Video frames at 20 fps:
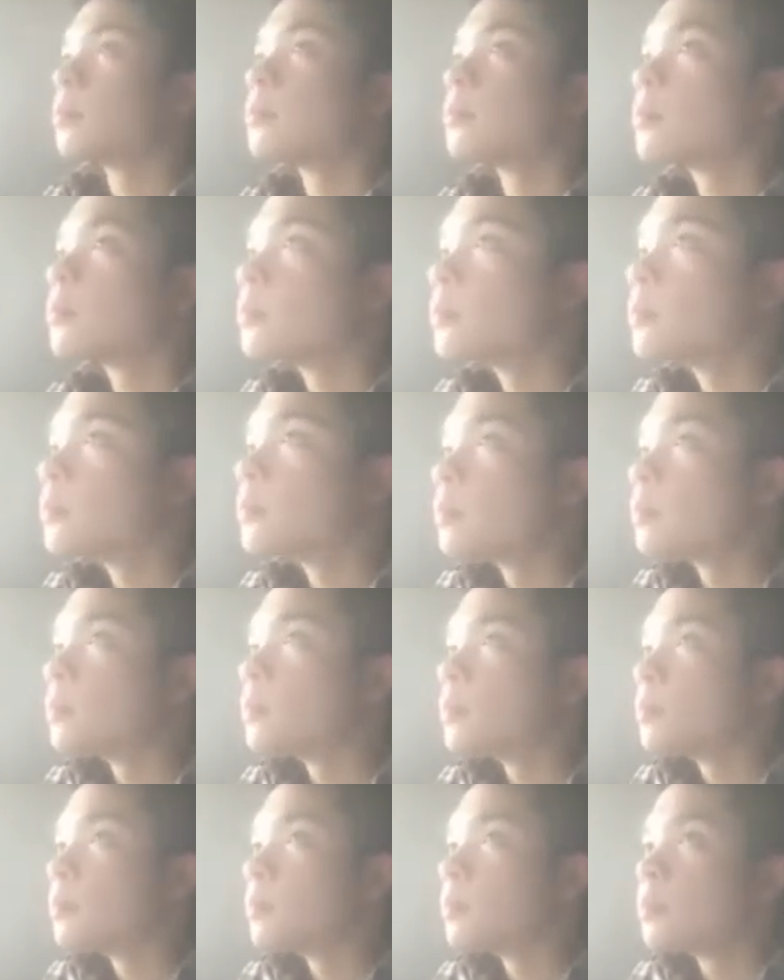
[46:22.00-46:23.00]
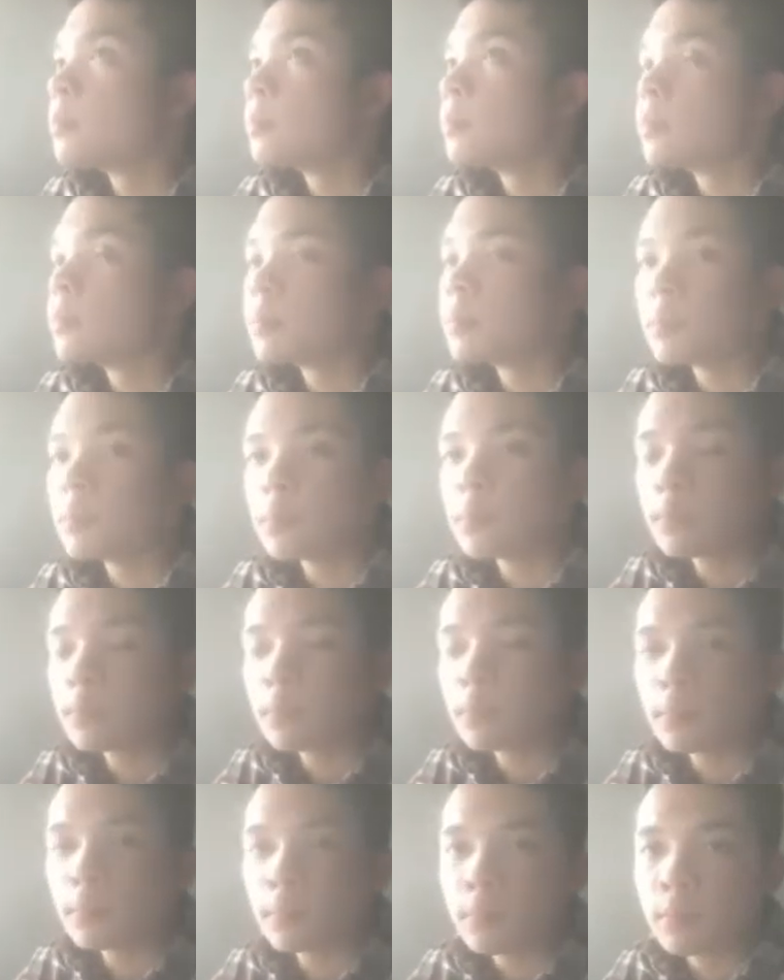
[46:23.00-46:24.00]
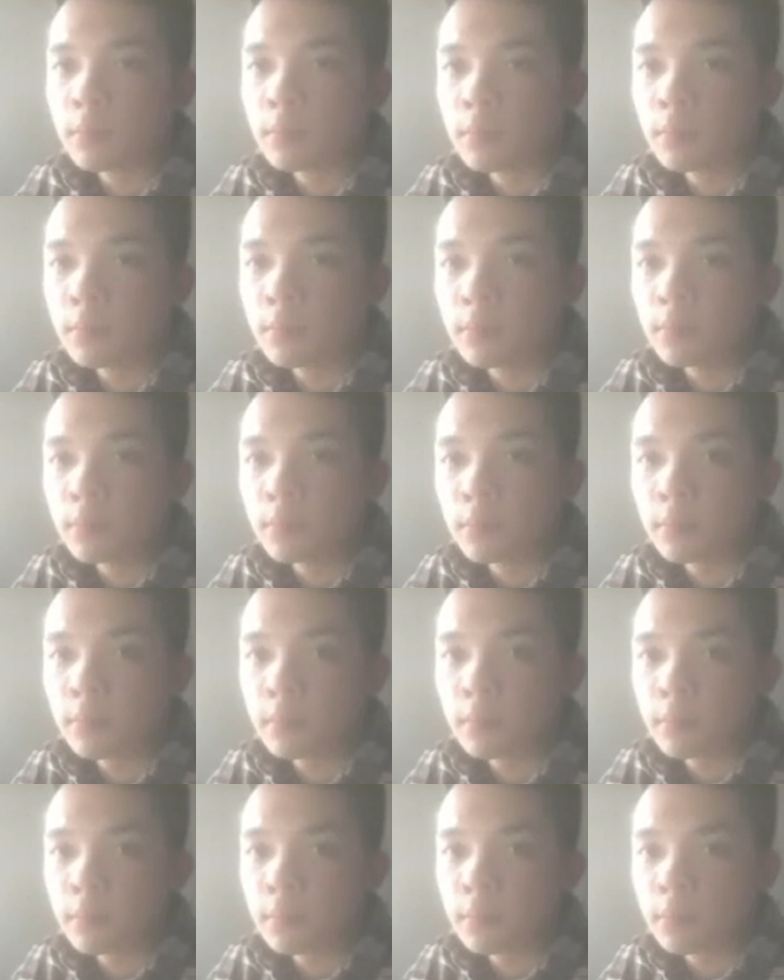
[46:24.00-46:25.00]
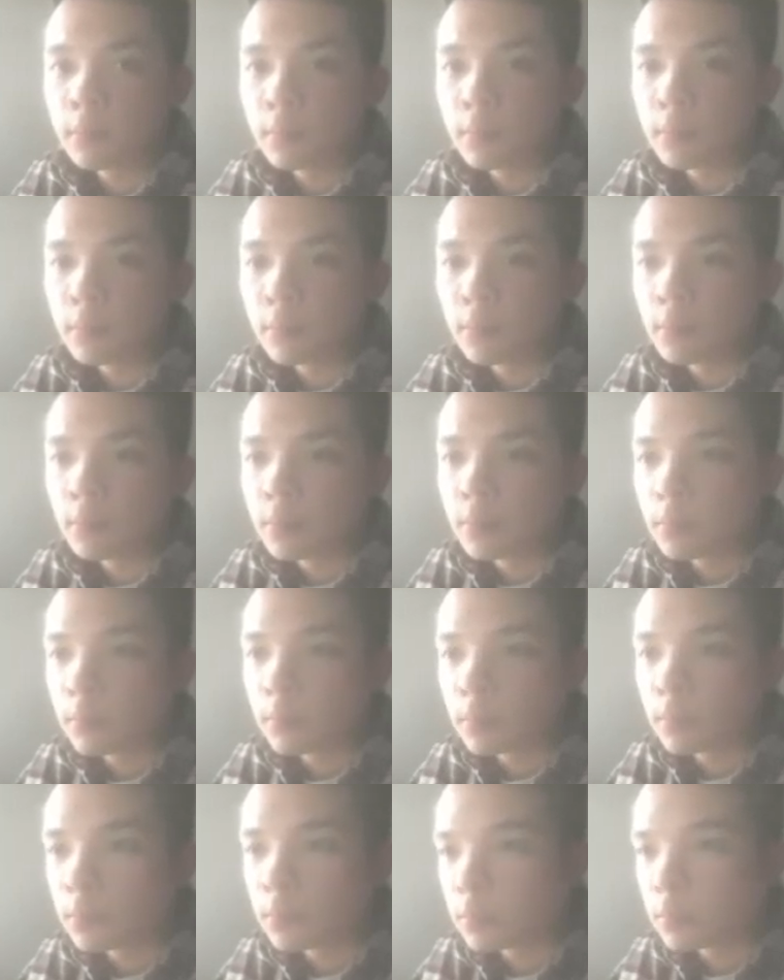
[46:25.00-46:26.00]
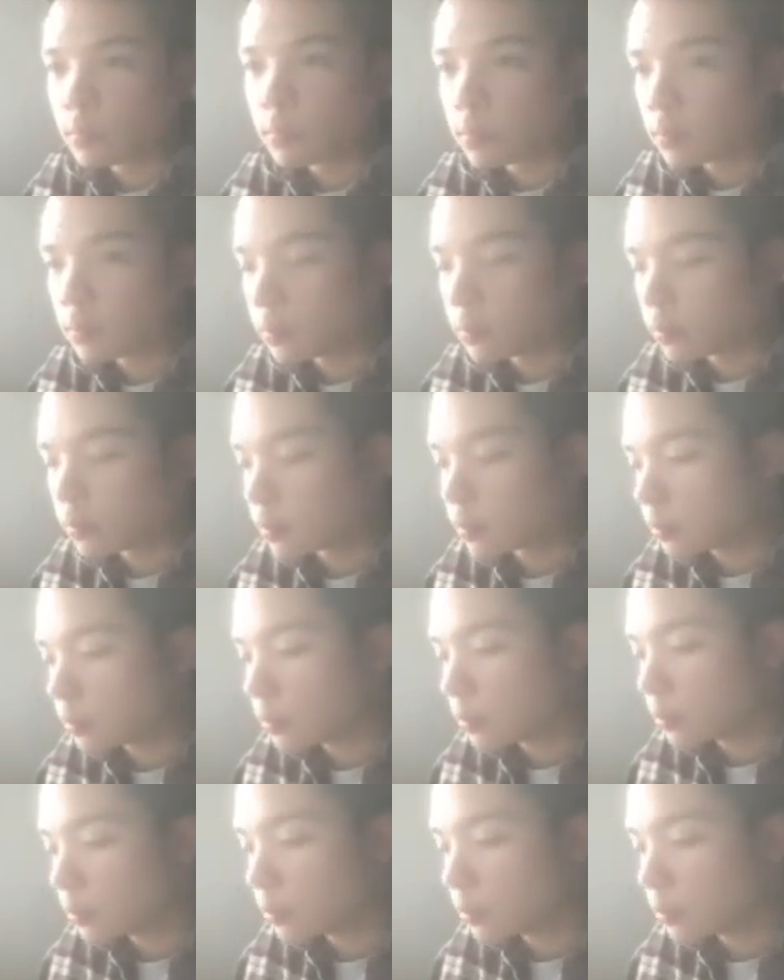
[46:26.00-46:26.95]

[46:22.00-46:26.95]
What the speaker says: No words are spoken by the person on screen.